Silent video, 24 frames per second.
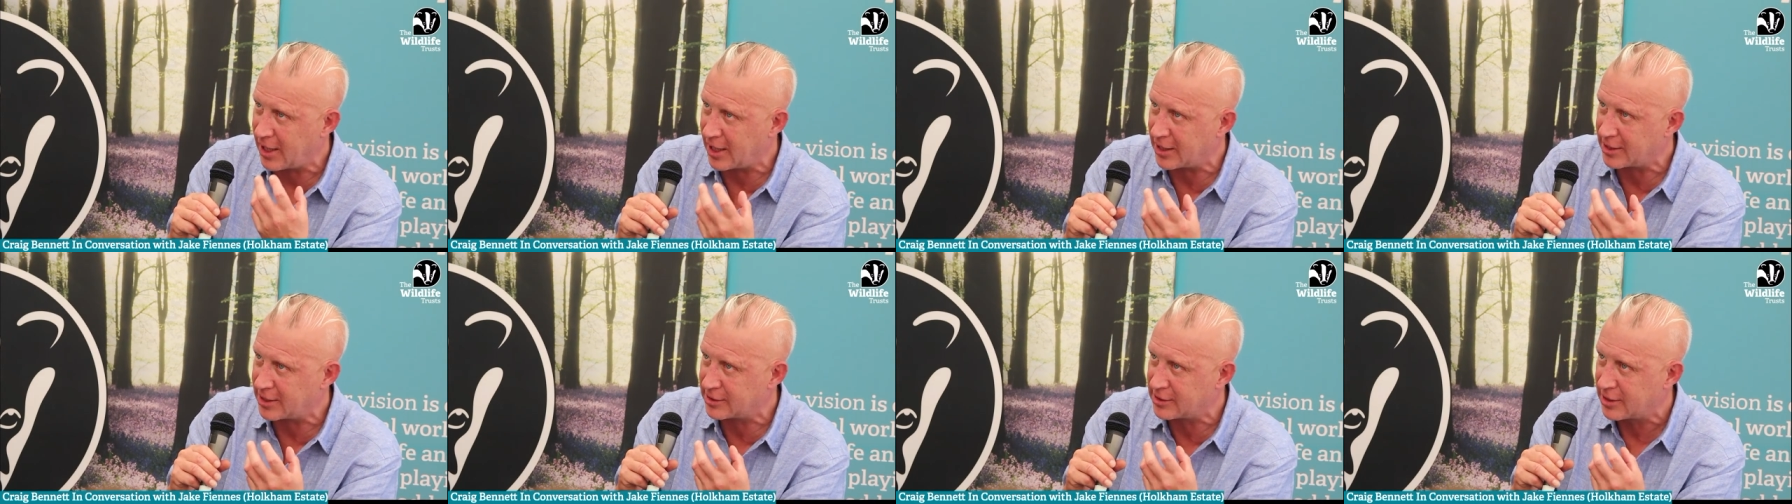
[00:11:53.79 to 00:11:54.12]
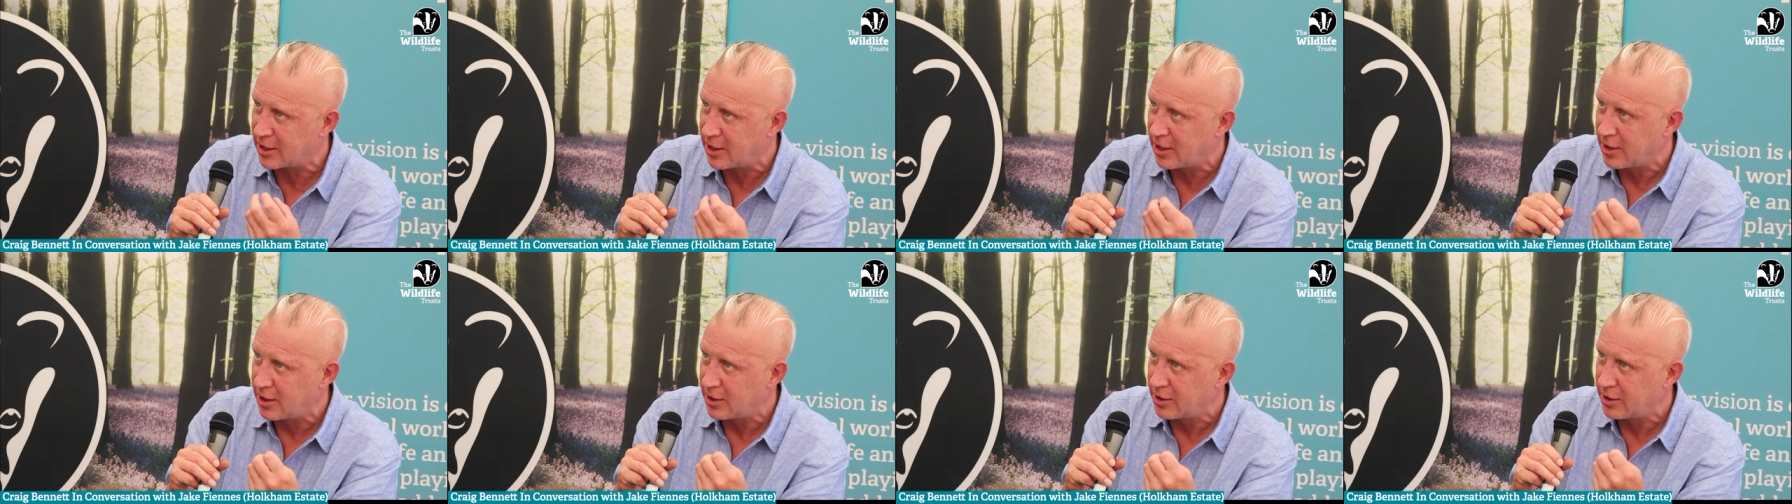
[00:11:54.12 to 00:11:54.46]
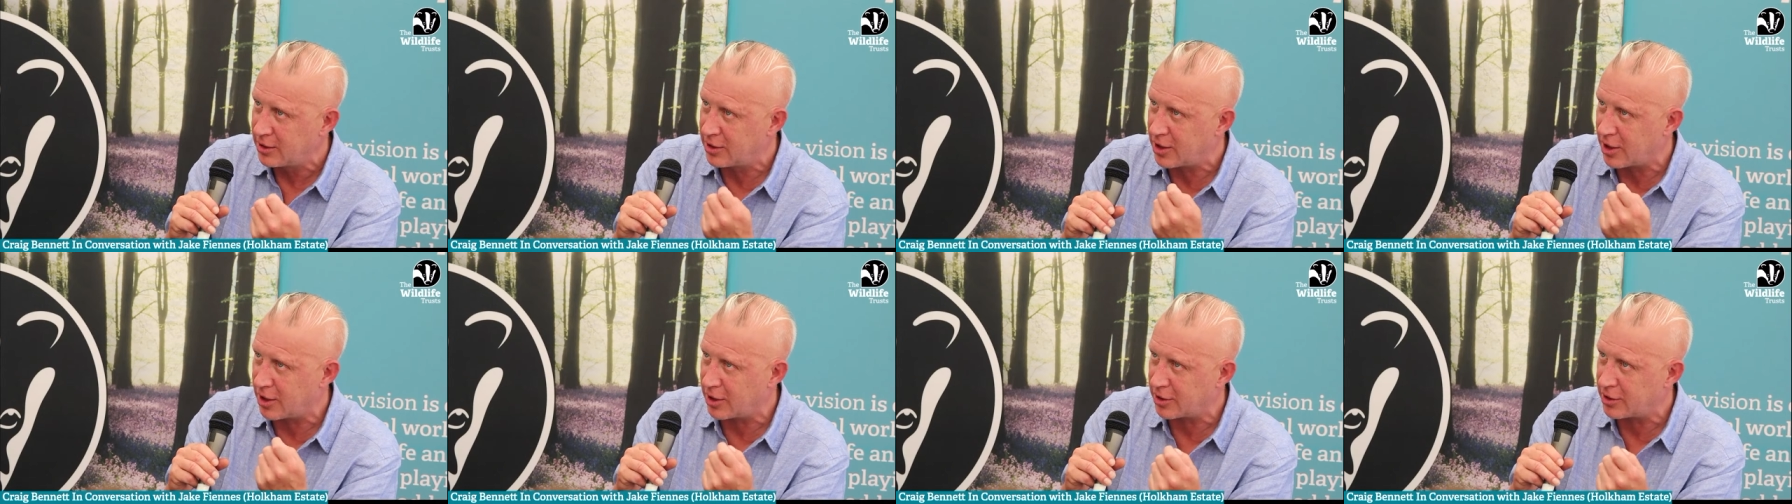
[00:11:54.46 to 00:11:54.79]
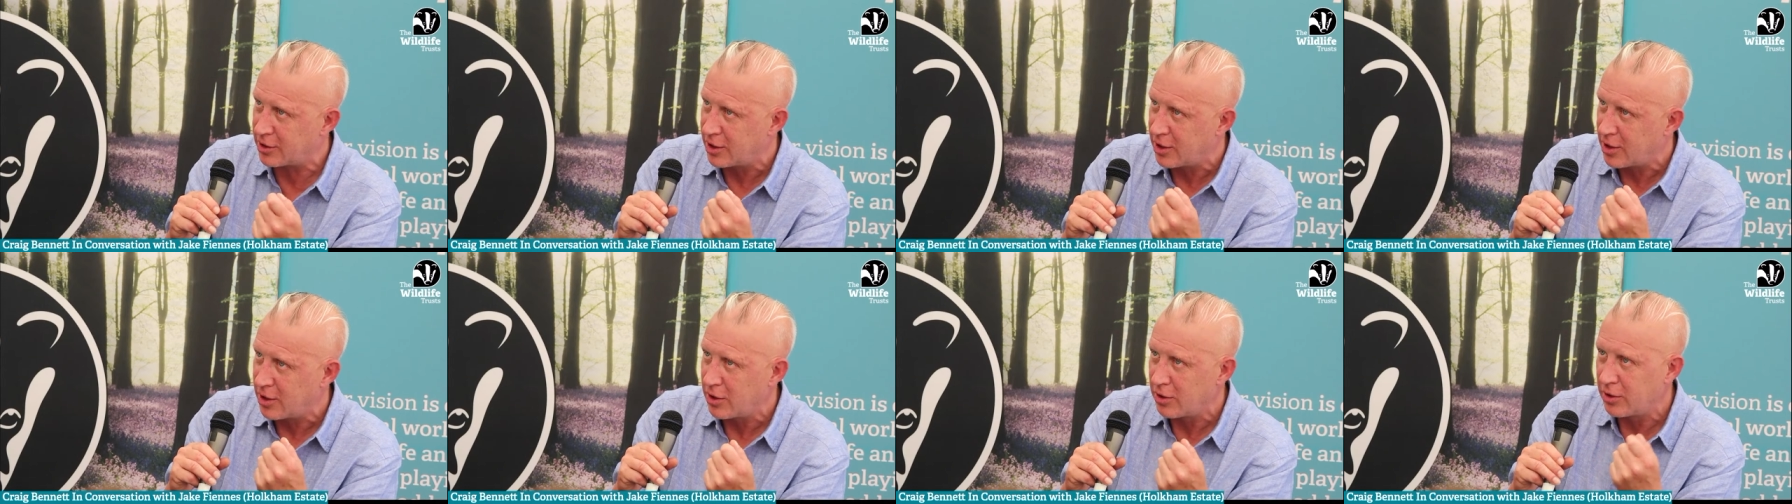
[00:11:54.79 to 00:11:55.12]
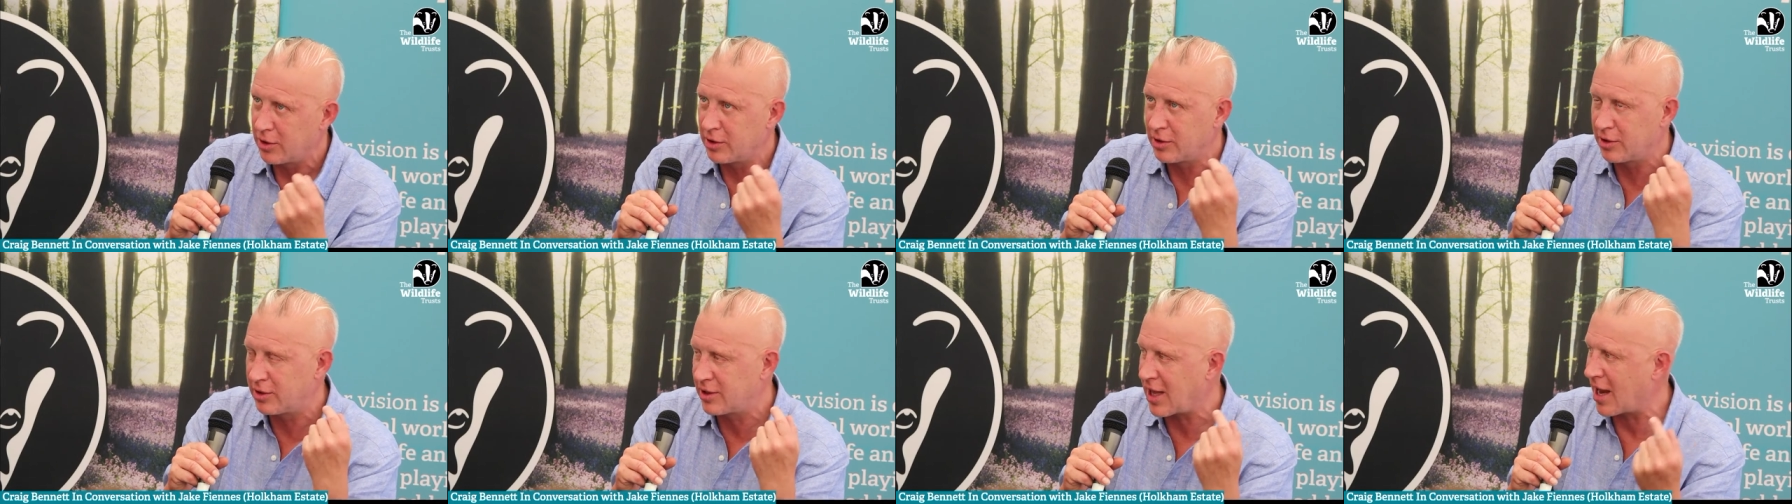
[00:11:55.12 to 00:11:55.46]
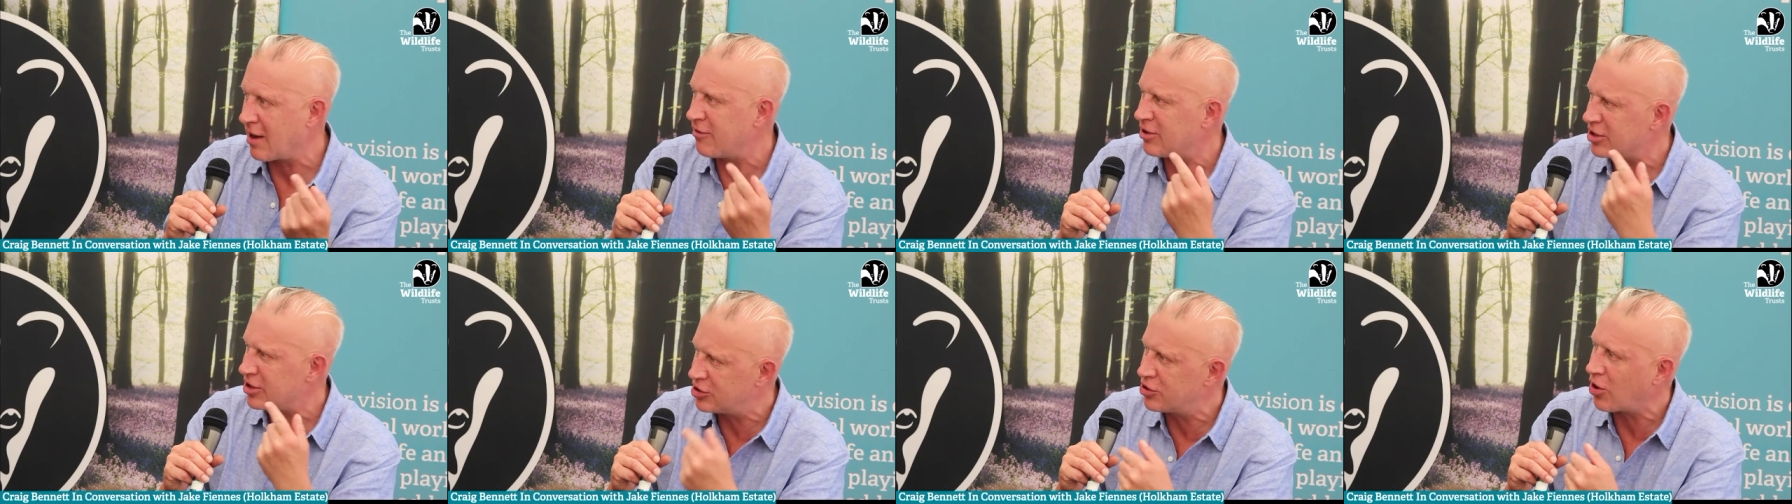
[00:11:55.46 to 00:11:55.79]
is that
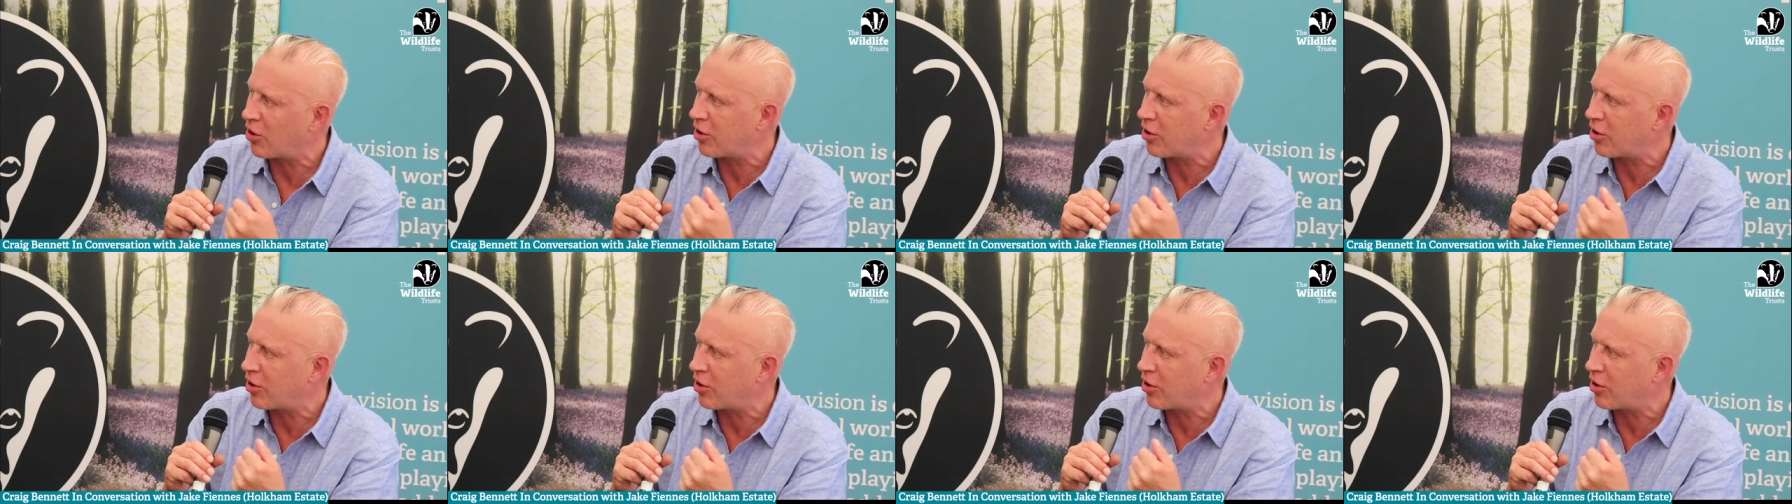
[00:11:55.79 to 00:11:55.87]
there is